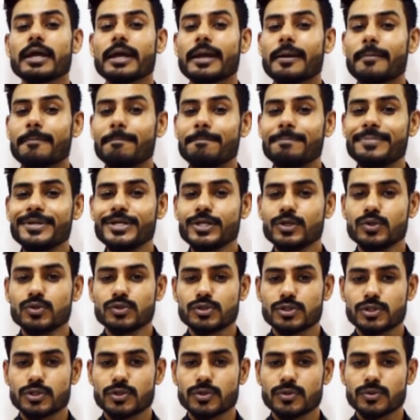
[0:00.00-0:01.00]
abuse
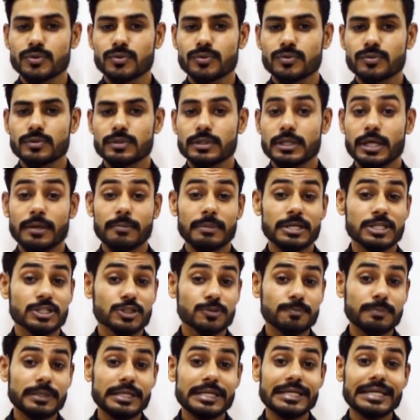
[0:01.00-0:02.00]
you, they may
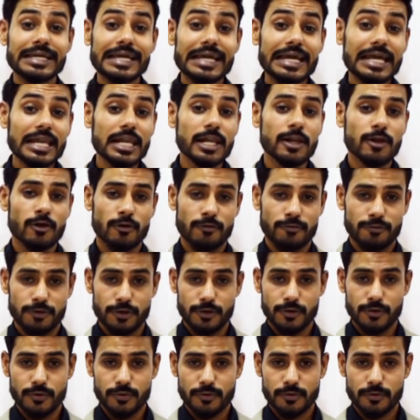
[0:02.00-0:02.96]
speak ill of you.